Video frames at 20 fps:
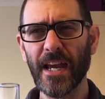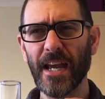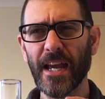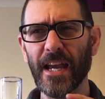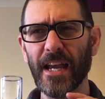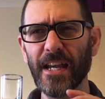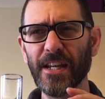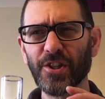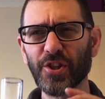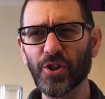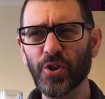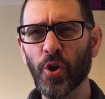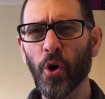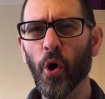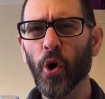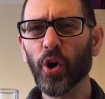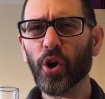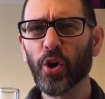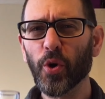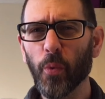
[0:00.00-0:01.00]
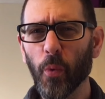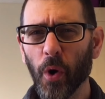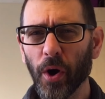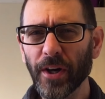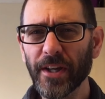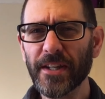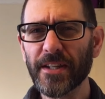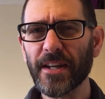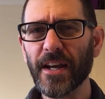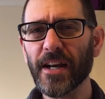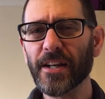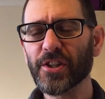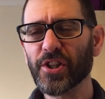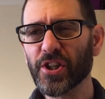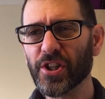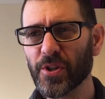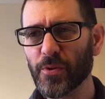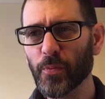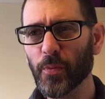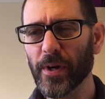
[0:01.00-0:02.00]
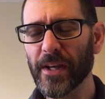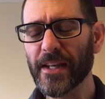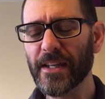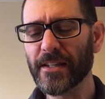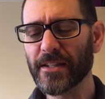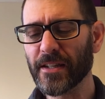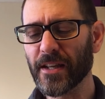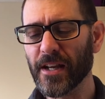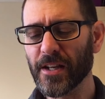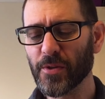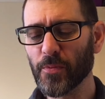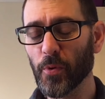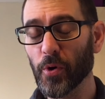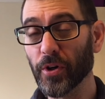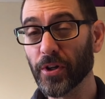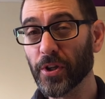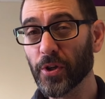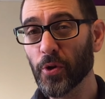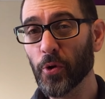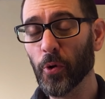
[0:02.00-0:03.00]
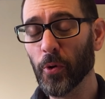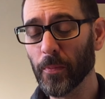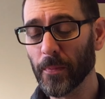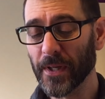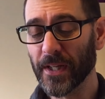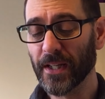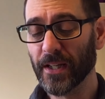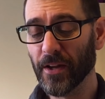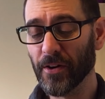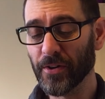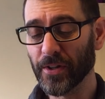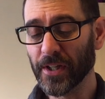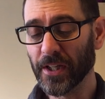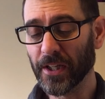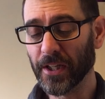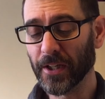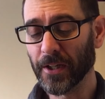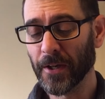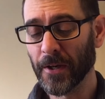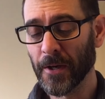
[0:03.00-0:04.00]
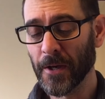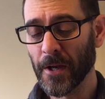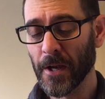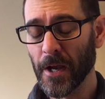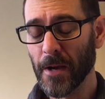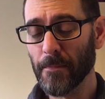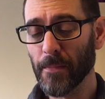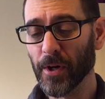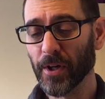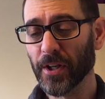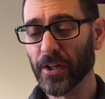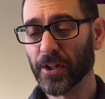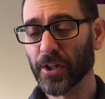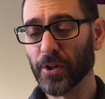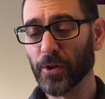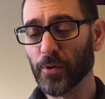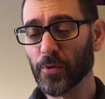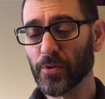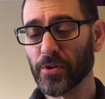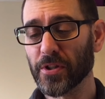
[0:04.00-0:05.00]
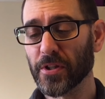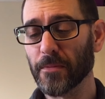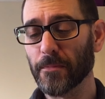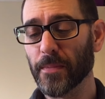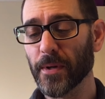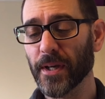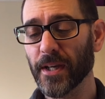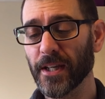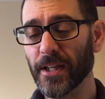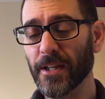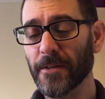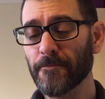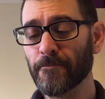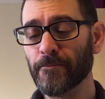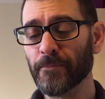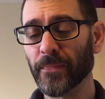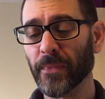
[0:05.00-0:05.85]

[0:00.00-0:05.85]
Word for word: It's not quite as sweet as what I normally like my liqueurs to be,